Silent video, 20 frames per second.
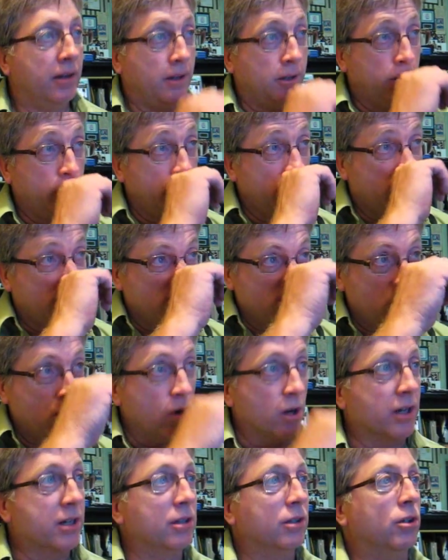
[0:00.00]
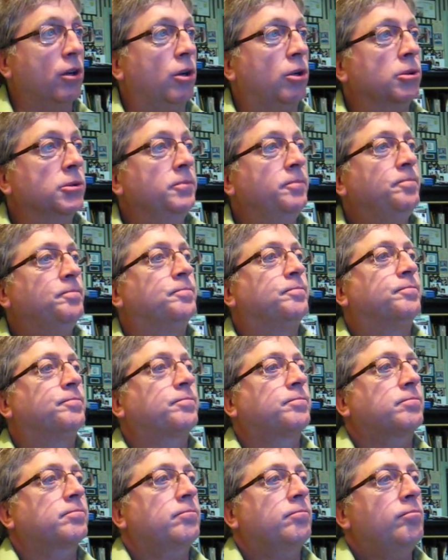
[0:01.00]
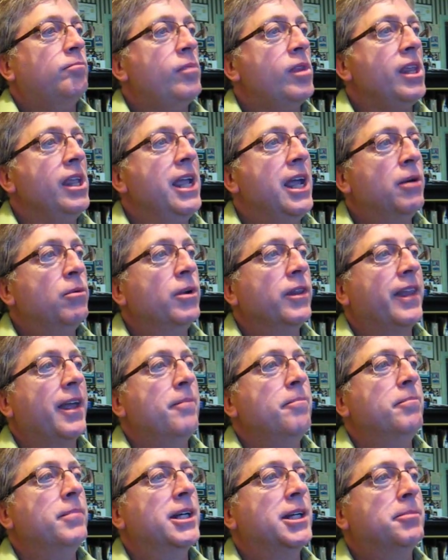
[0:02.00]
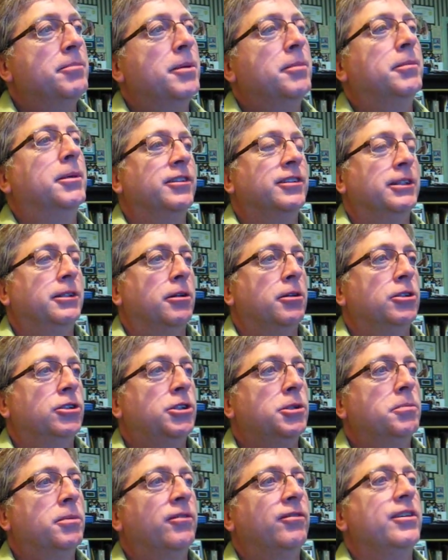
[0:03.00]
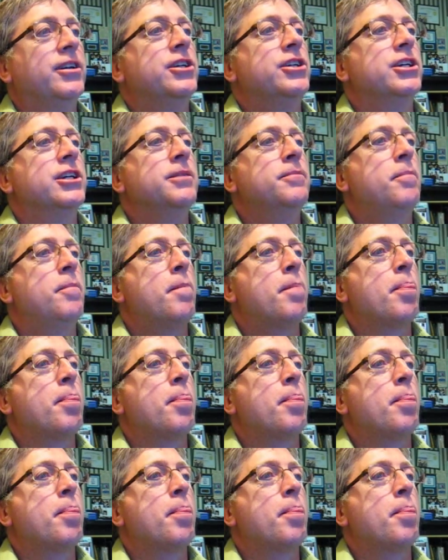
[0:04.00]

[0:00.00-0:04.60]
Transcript: You can work alone and with a minimum of supervision.